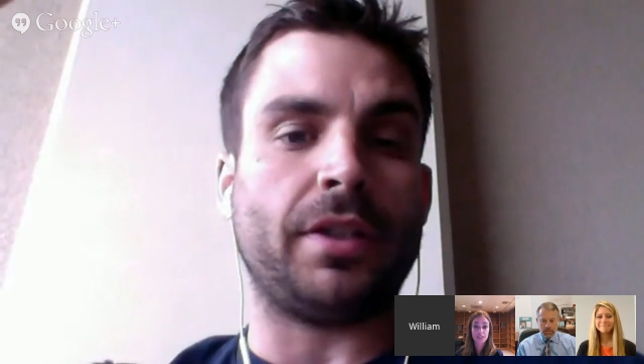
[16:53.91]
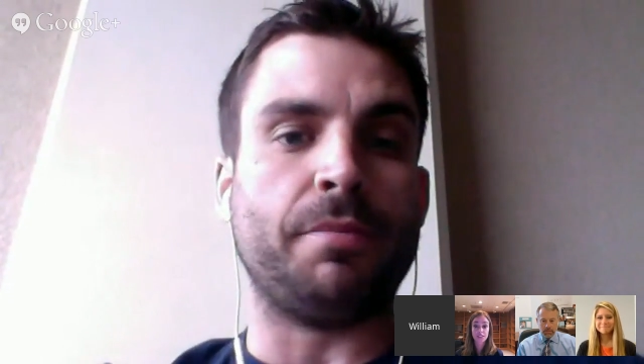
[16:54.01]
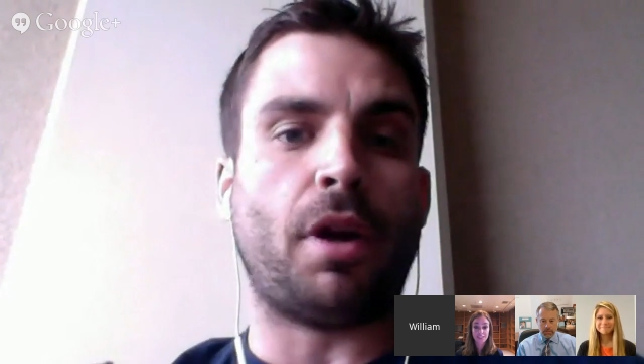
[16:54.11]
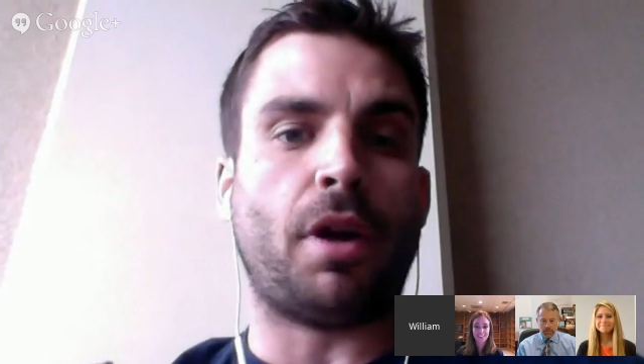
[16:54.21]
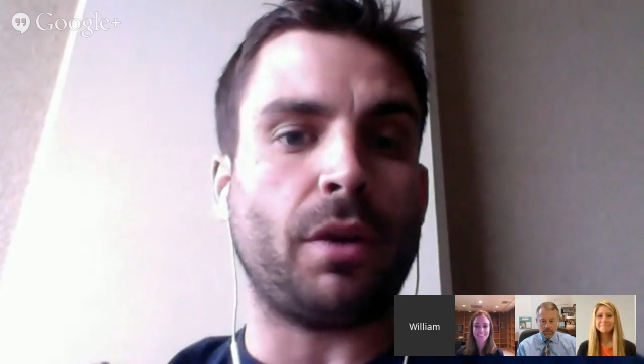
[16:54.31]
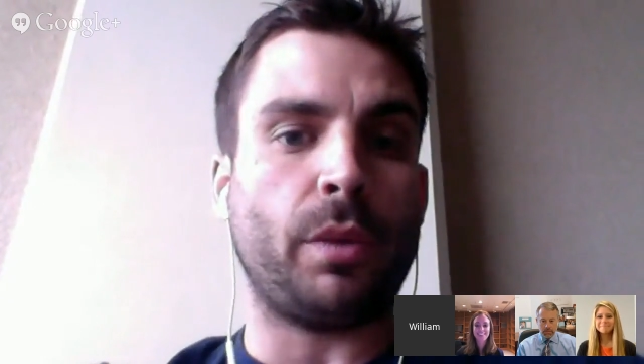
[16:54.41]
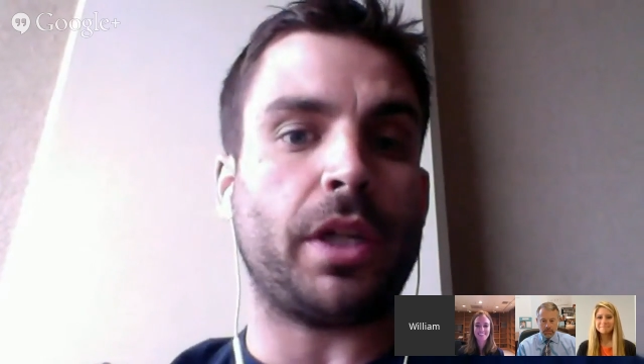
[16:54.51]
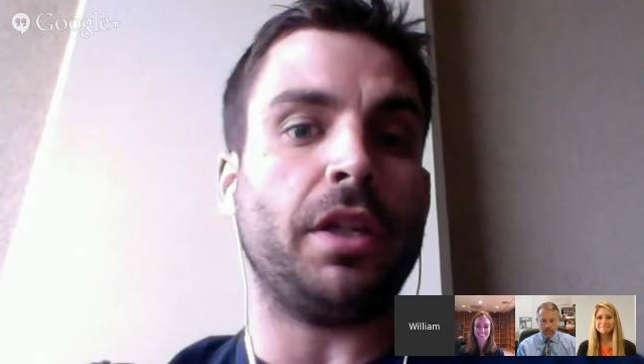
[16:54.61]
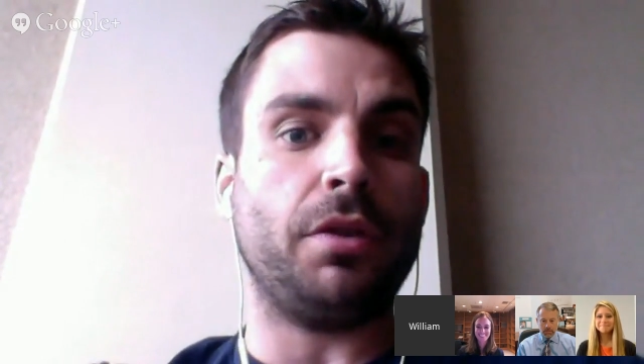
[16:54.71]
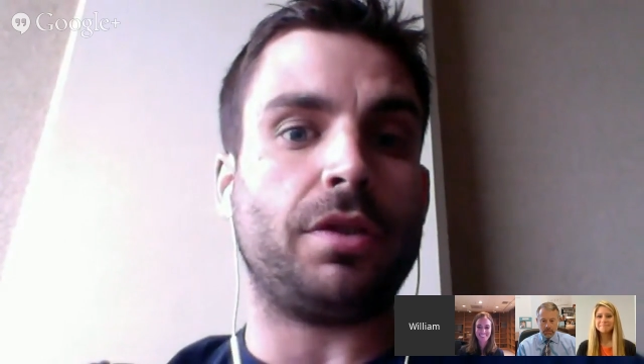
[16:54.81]
This is money that
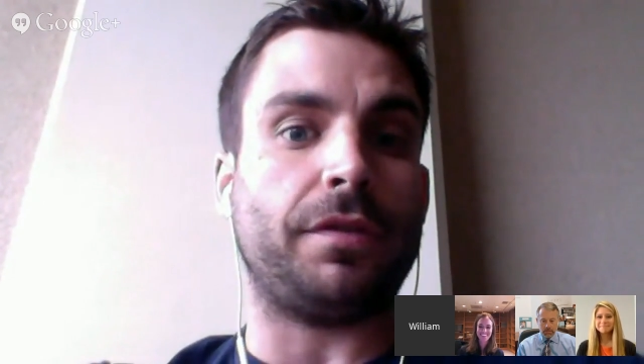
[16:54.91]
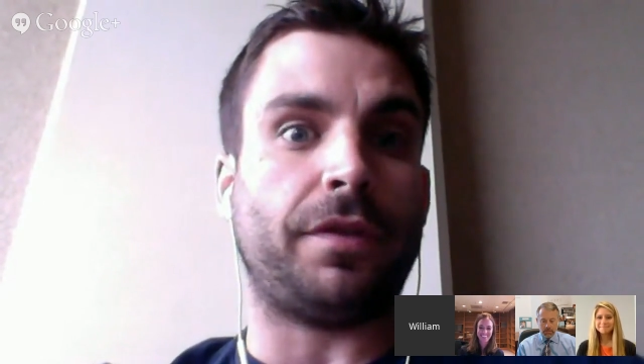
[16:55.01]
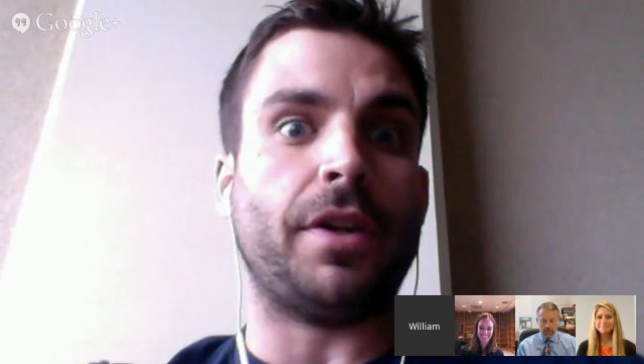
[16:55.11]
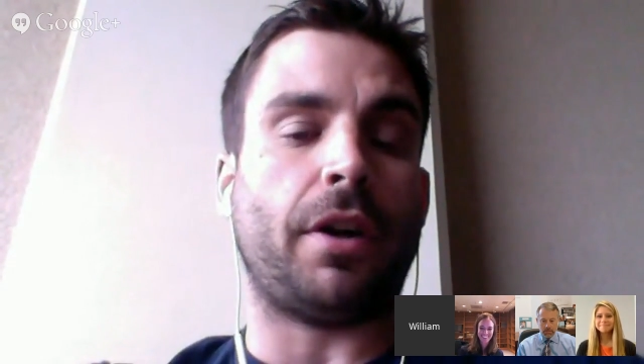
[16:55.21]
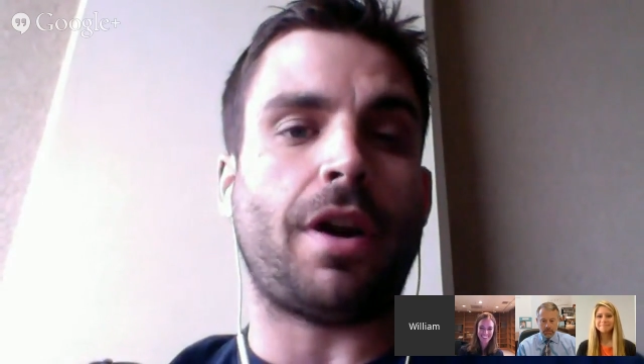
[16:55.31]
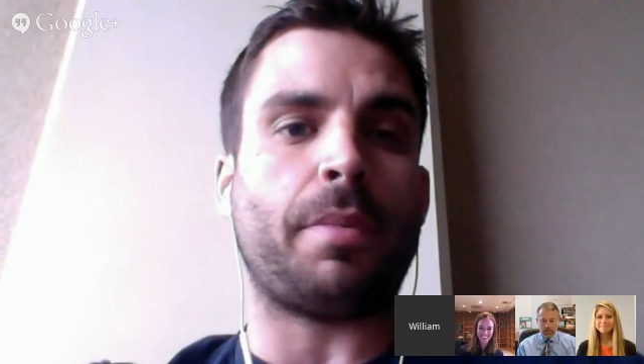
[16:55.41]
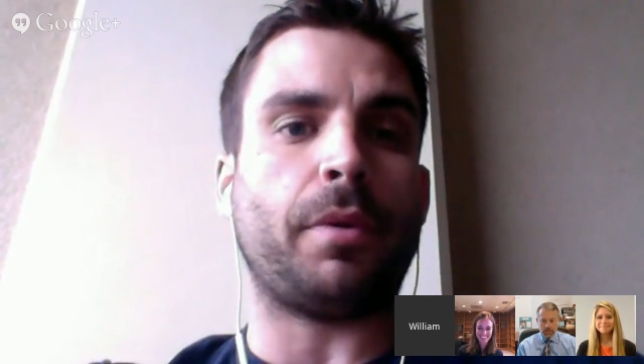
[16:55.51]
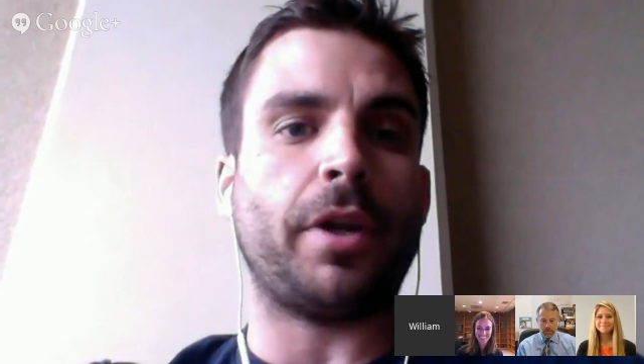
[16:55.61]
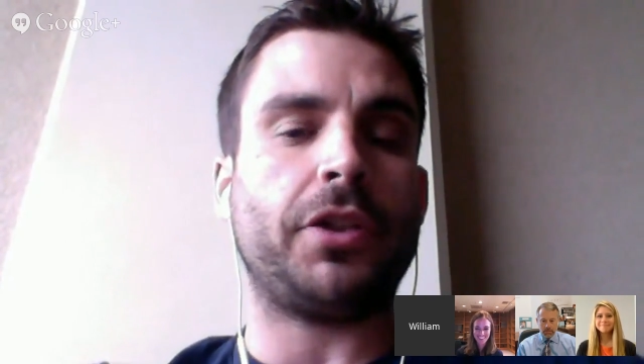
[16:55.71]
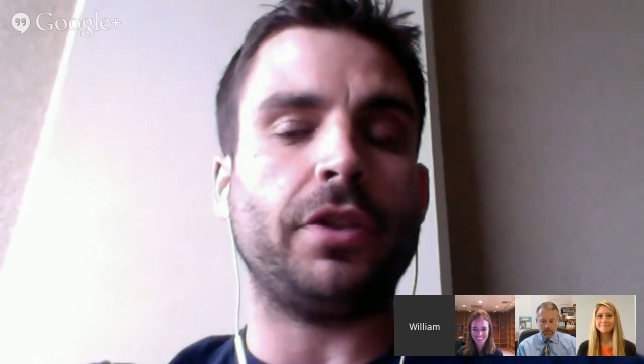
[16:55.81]
we can use to fund our
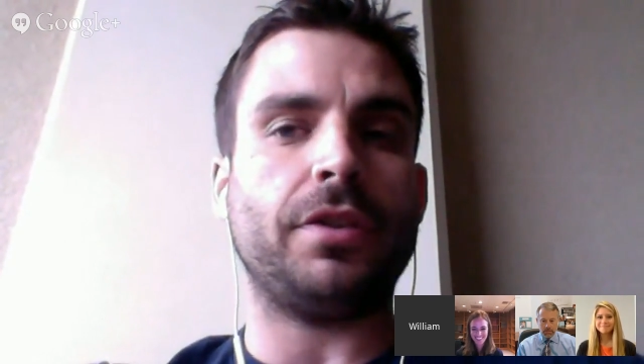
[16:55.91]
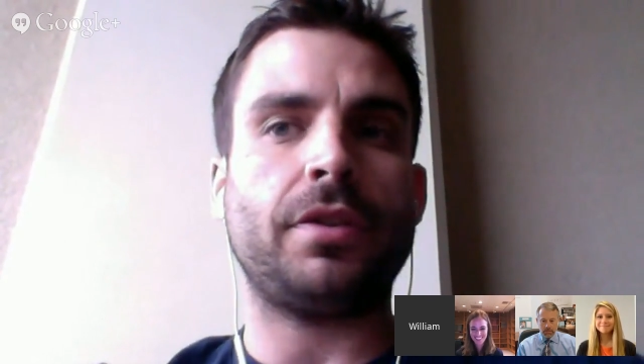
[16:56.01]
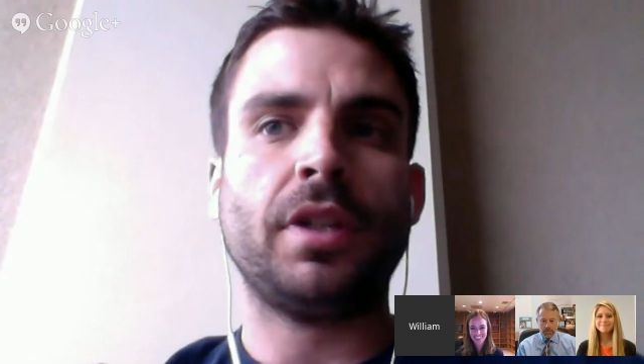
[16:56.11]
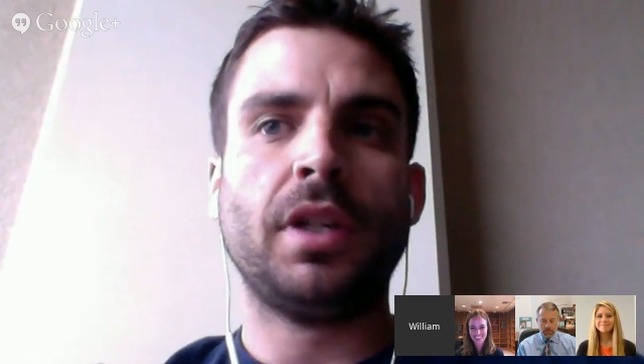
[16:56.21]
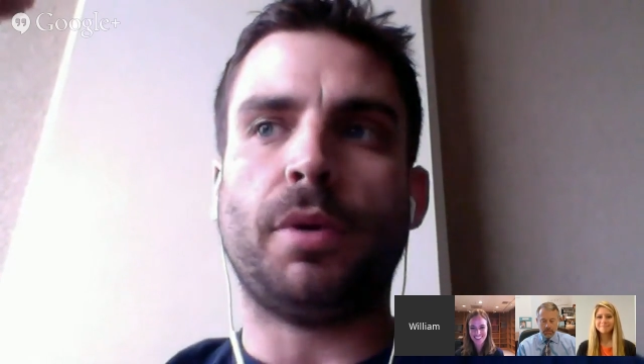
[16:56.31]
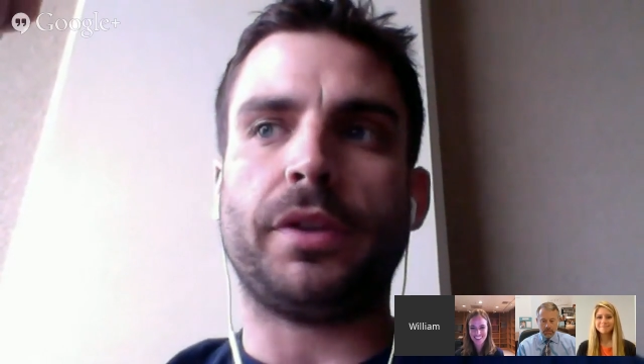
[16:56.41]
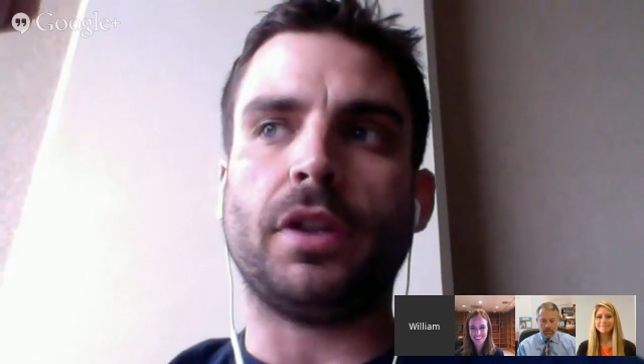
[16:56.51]
operations.